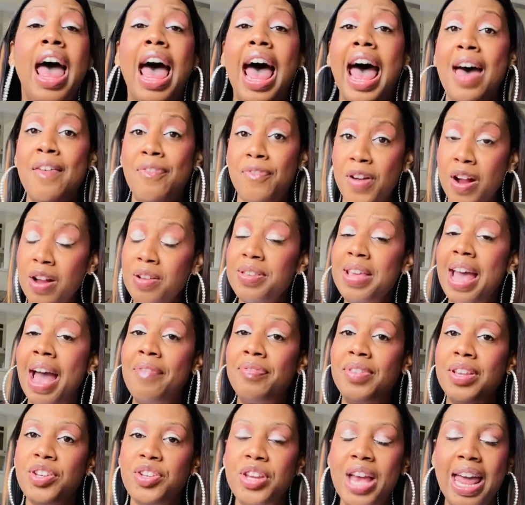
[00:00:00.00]
I first
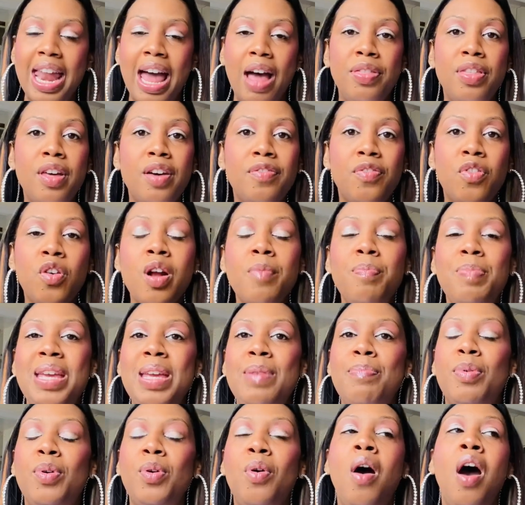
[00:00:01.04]
have to shout out the four
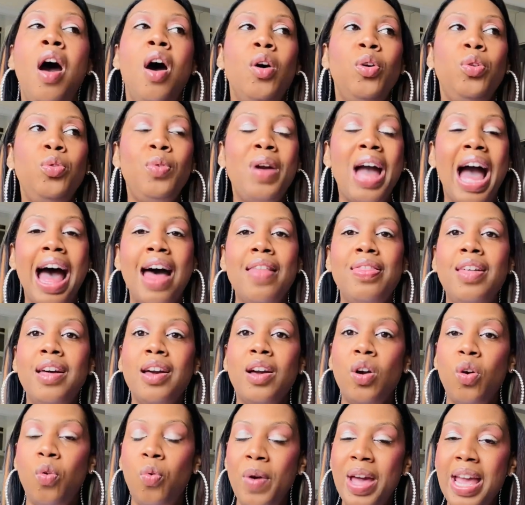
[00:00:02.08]
people who got the
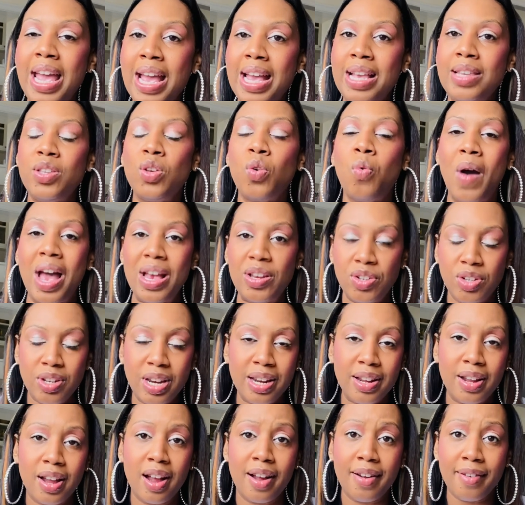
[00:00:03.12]
quiz
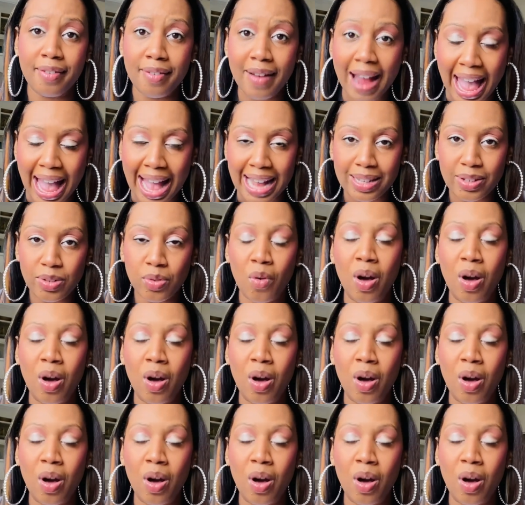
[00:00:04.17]
question correct